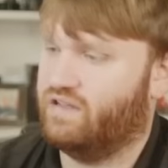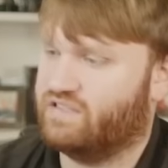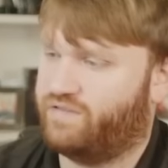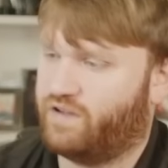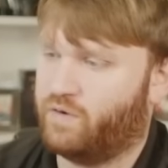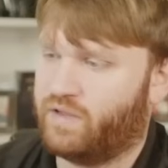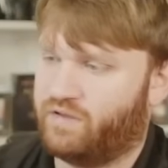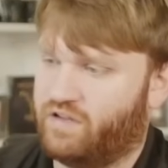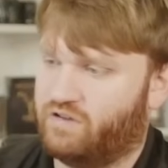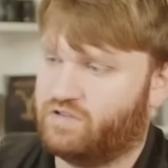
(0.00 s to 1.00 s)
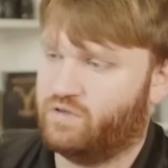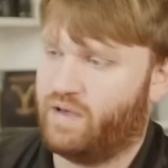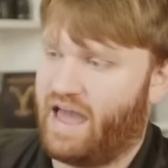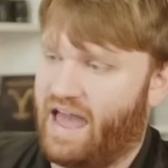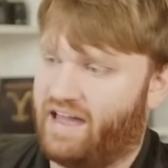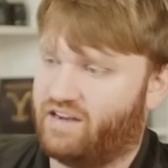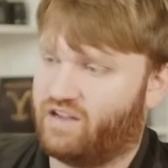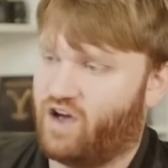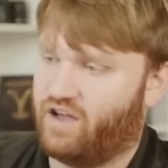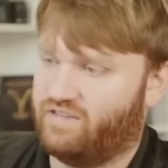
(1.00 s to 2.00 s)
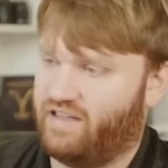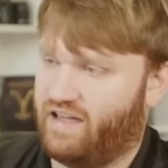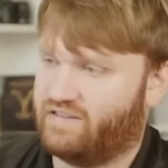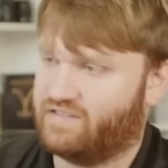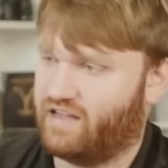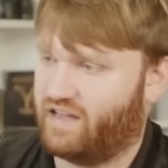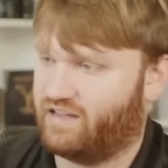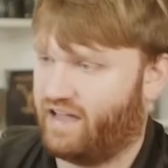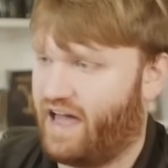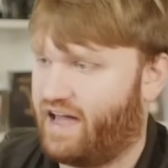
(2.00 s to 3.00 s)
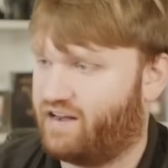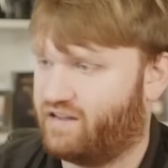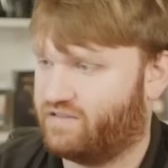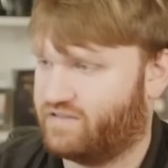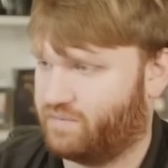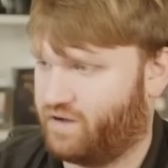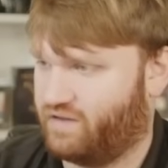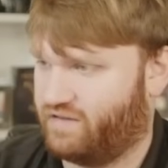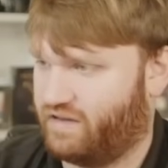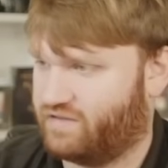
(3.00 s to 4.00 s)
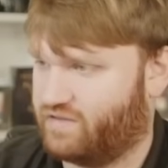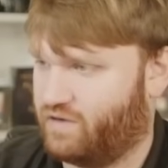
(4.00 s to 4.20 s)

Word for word: is if I go down here to add context, I can add some context.